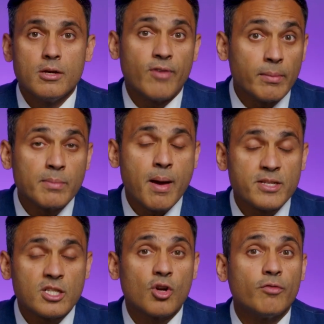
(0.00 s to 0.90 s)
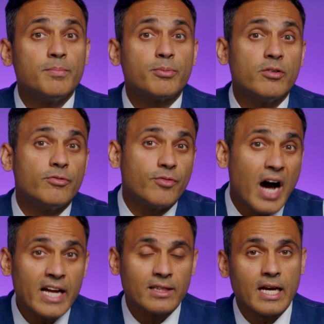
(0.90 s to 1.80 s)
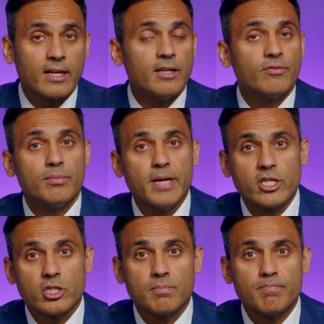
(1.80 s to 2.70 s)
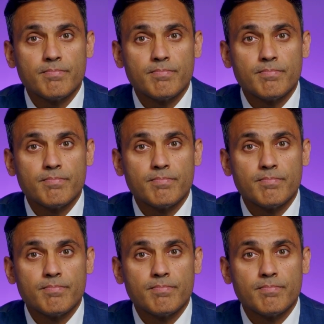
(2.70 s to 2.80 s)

Family members can often provide that information,